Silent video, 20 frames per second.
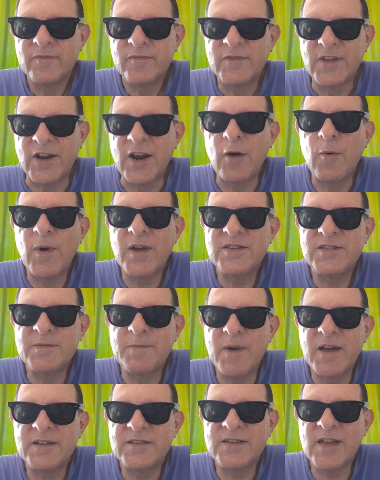Did I waste
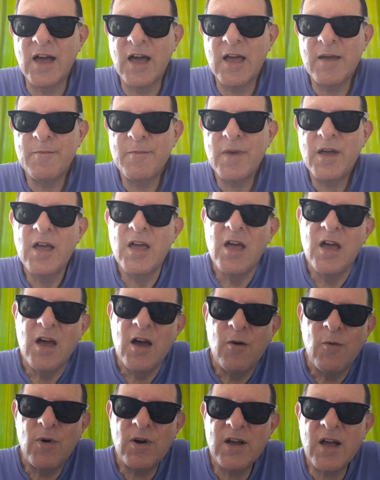my time?
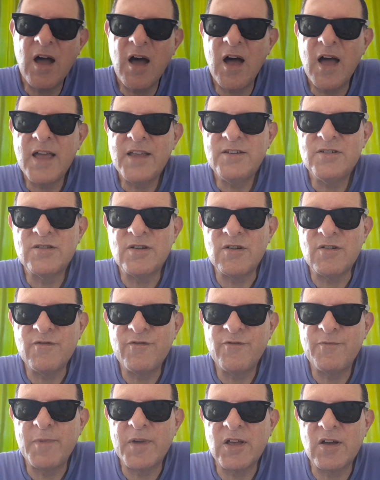Well, kind
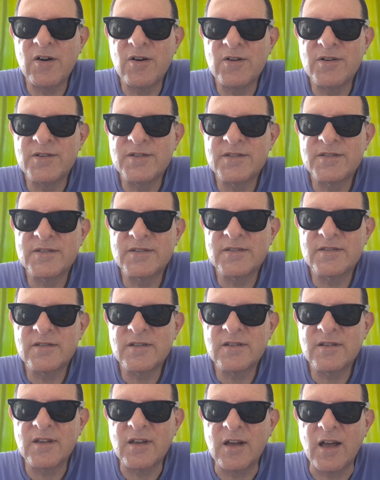of, because
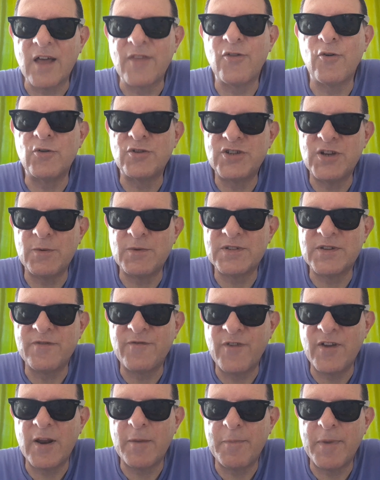I thought she was a
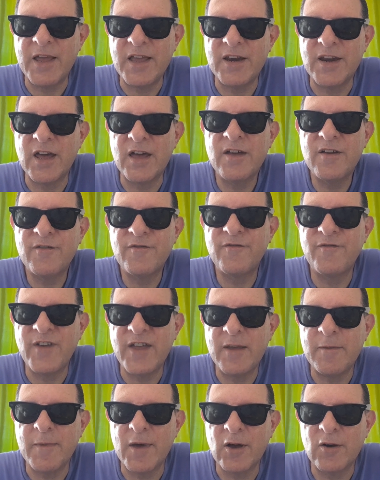Filipina
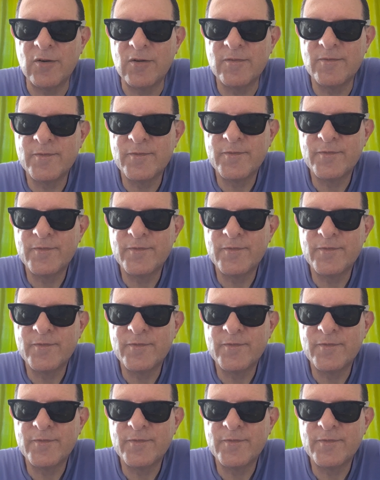female.